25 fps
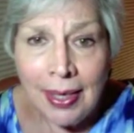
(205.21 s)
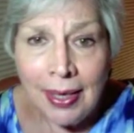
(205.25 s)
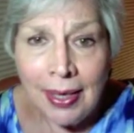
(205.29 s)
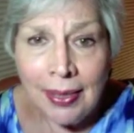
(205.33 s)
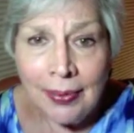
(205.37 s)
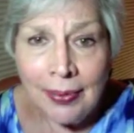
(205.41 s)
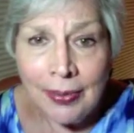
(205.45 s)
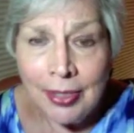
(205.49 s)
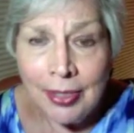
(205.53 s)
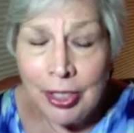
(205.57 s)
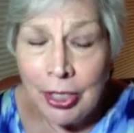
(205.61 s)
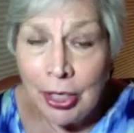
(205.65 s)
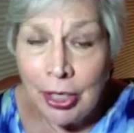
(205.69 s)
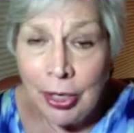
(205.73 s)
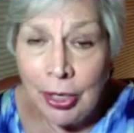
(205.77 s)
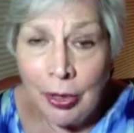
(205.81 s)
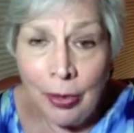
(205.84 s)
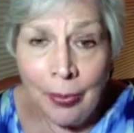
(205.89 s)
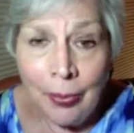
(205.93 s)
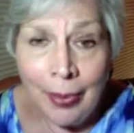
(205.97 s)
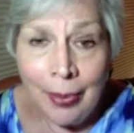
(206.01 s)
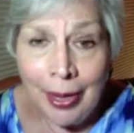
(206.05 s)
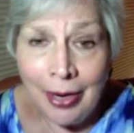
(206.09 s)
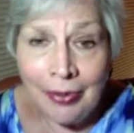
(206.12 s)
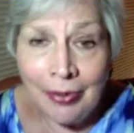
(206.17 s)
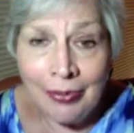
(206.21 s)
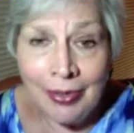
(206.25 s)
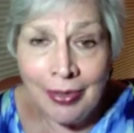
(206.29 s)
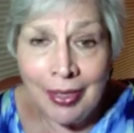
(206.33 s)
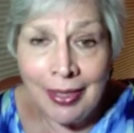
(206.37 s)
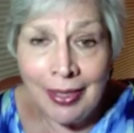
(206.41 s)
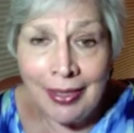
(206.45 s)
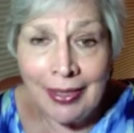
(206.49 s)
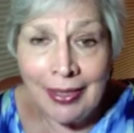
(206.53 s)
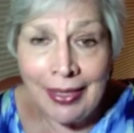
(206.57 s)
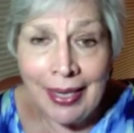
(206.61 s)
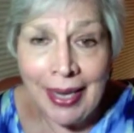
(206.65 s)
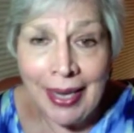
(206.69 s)
It's to your benefit,
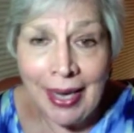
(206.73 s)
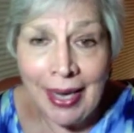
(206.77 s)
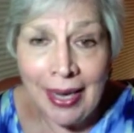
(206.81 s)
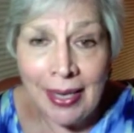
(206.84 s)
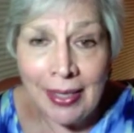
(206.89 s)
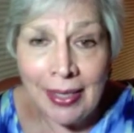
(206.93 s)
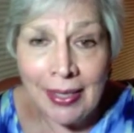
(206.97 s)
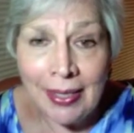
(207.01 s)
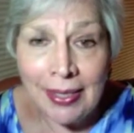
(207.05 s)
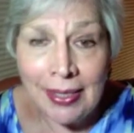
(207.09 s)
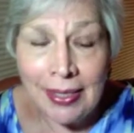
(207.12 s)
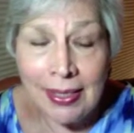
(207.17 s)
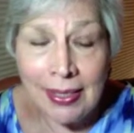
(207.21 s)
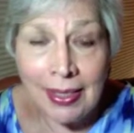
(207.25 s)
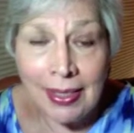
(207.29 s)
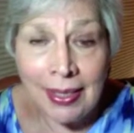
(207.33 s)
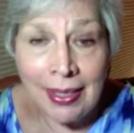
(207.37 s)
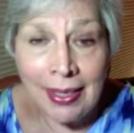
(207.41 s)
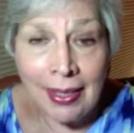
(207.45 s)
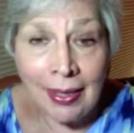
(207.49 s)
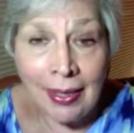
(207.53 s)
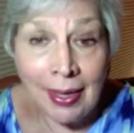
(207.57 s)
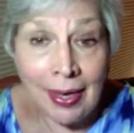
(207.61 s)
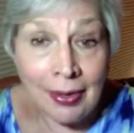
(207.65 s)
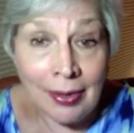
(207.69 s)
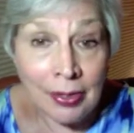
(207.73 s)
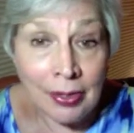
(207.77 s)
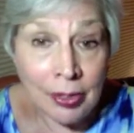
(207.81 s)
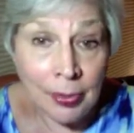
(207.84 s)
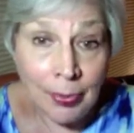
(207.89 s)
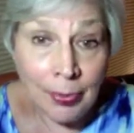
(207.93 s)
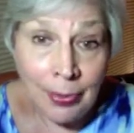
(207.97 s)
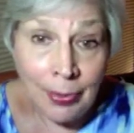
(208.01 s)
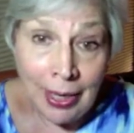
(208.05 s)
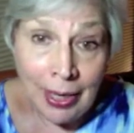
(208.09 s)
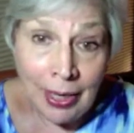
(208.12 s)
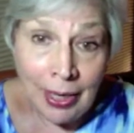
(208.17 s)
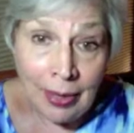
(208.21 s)
and it allows
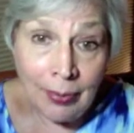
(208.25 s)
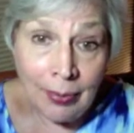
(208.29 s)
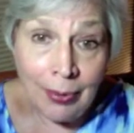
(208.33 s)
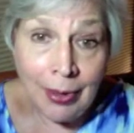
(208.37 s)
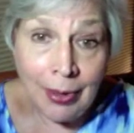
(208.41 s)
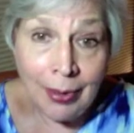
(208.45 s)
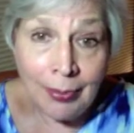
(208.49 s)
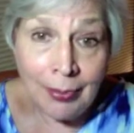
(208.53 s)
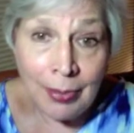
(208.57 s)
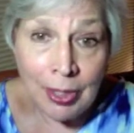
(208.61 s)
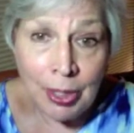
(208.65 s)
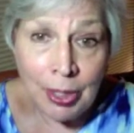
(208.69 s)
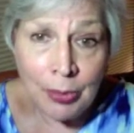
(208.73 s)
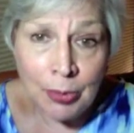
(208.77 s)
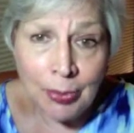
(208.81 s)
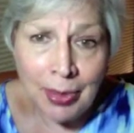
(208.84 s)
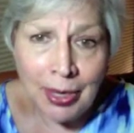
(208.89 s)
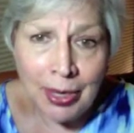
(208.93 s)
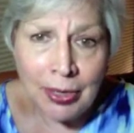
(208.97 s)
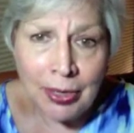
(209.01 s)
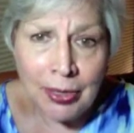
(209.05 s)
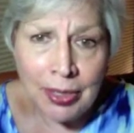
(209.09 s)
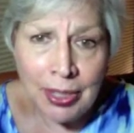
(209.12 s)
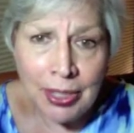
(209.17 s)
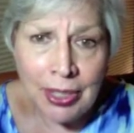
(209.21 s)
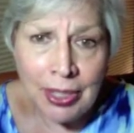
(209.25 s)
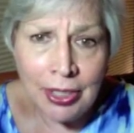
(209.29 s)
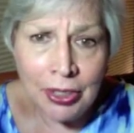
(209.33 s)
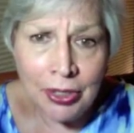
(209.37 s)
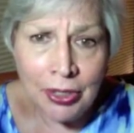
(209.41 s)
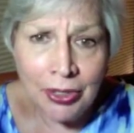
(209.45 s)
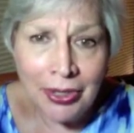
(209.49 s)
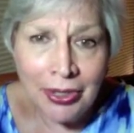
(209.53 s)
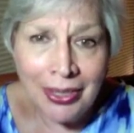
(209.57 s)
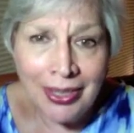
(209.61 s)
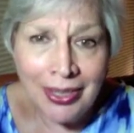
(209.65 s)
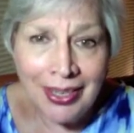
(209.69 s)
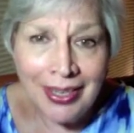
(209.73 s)
me to be a much better
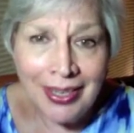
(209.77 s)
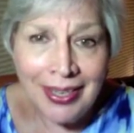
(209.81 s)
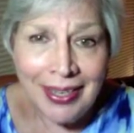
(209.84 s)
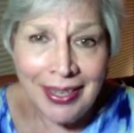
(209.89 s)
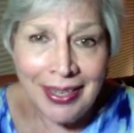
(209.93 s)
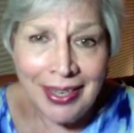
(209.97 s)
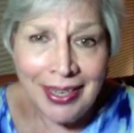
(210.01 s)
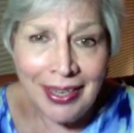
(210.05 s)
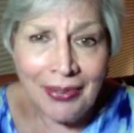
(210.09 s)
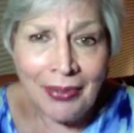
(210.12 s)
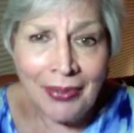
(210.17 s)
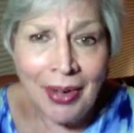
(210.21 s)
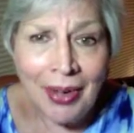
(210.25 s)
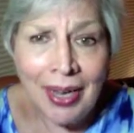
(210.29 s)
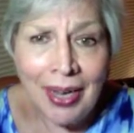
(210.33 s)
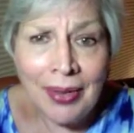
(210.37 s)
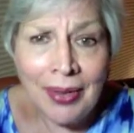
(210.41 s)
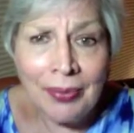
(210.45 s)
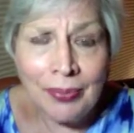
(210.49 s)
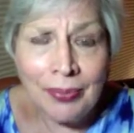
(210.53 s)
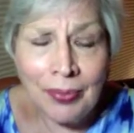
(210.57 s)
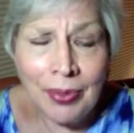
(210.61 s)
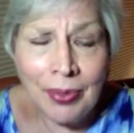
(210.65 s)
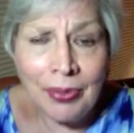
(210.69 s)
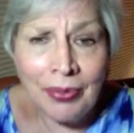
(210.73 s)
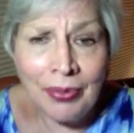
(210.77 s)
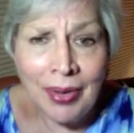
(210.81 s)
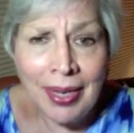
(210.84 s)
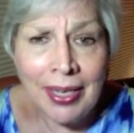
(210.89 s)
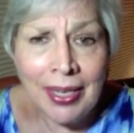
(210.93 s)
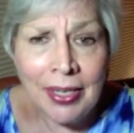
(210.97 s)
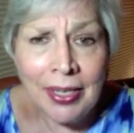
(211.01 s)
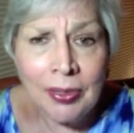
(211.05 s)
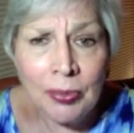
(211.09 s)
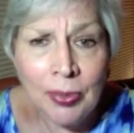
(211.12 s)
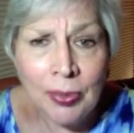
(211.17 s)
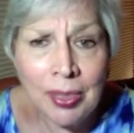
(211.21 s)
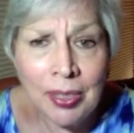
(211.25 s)
teacher if I
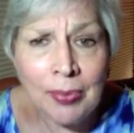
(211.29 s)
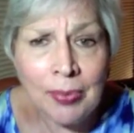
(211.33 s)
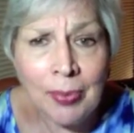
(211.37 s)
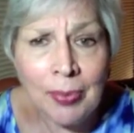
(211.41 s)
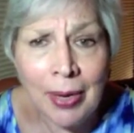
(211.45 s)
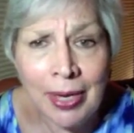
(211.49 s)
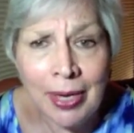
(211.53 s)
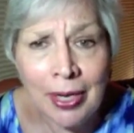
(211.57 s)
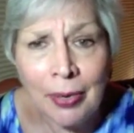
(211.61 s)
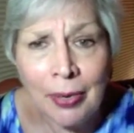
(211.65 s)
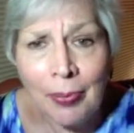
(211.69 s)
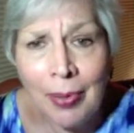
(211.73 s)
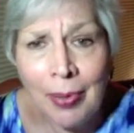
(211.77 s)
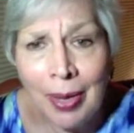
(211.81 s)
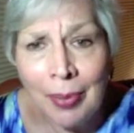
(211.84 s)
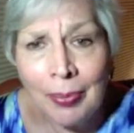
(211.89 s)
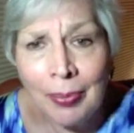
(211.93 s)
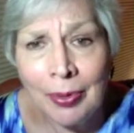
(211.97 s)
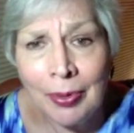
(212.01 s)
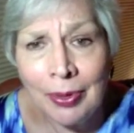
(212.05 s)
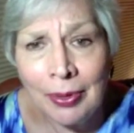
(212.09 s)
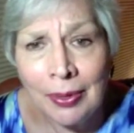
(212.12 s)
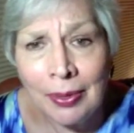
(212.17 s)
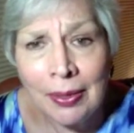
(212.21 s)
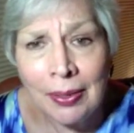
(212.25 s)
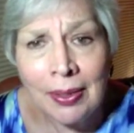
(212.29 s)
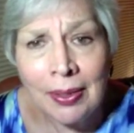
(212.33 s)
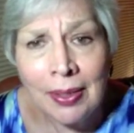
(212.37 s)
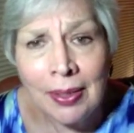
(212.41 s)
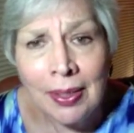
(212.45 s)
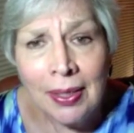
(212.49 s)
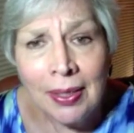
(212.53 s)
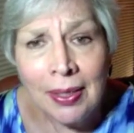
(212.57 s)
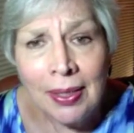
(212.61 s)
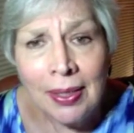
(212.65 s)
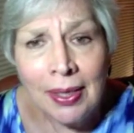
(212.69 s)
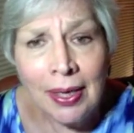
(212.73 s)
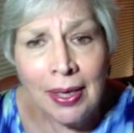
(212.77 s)
can respond to people
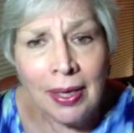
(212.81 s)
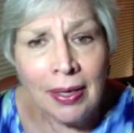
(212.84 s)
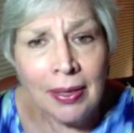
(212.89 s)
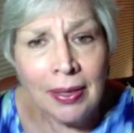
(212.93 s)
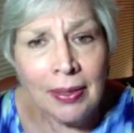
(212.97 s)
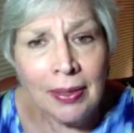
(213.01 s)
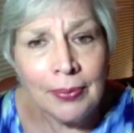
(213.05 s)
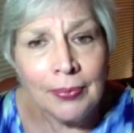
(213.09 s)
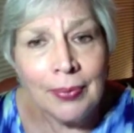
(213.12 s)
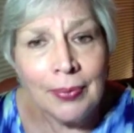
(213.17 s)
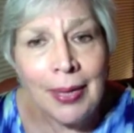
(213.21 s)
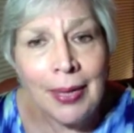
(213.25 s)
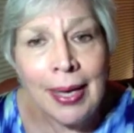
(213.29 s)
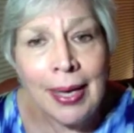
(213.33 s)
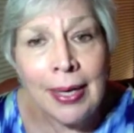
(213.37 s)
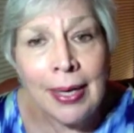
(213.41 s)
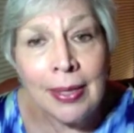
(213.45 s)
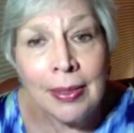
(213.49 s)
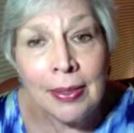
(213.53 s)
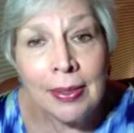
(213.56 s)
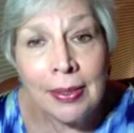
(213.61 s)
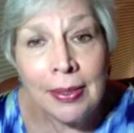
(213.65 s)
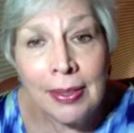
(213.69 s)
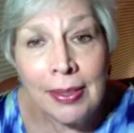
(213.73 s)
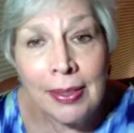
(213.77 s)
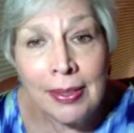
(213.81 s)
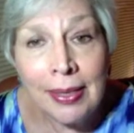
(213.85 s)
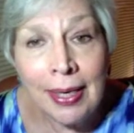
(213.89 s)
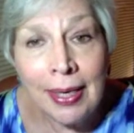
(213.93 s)
and